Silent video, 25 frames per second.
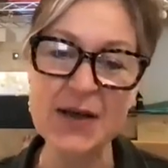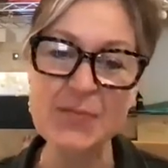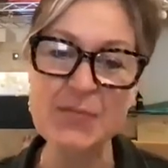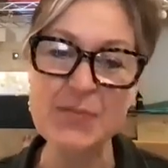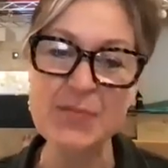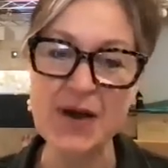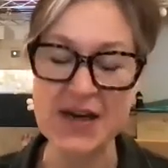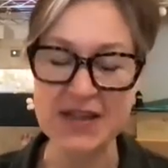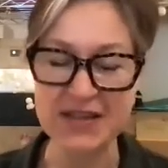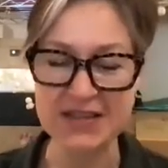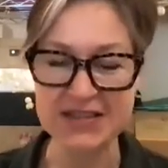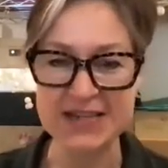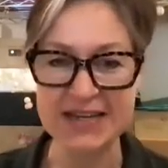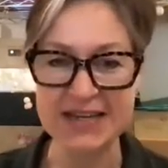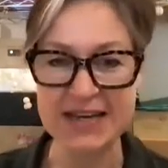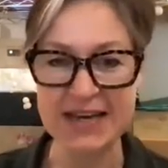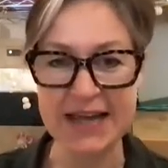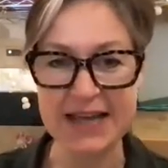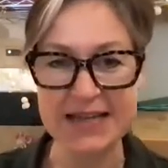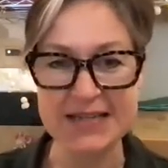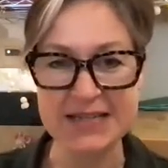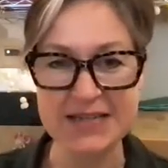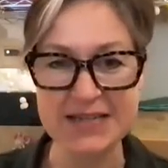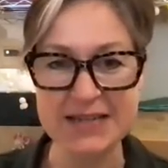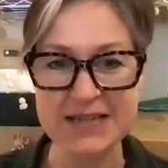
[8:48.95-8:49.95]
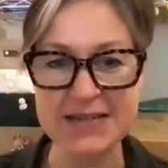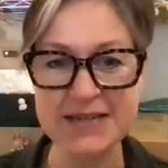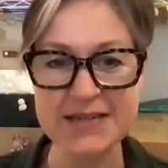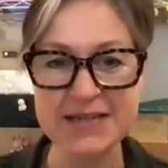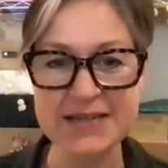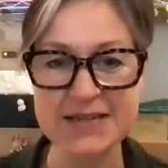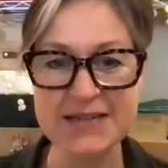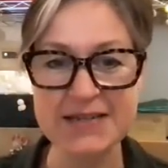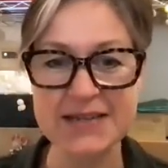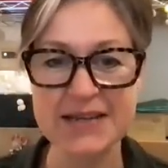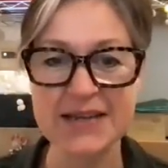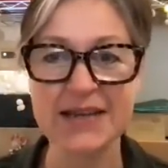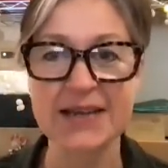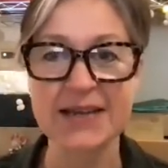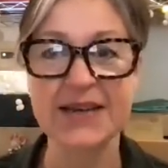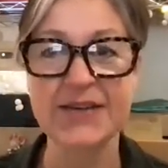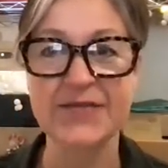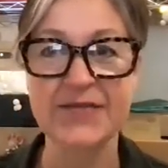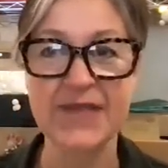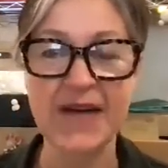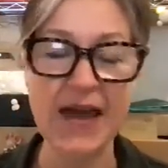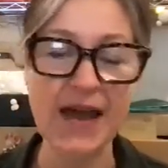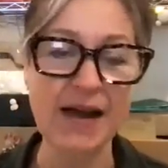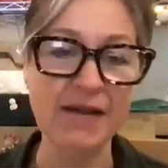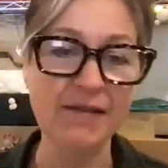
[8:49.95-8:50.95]
birthday letters,
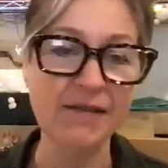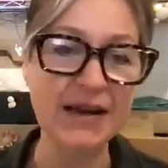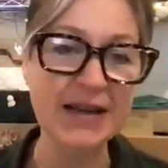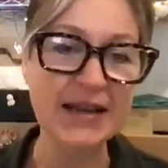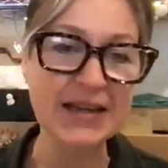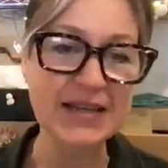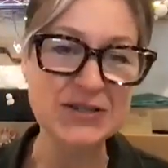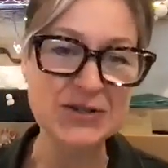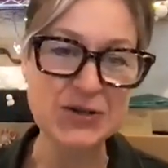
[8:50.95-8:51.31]
fairy,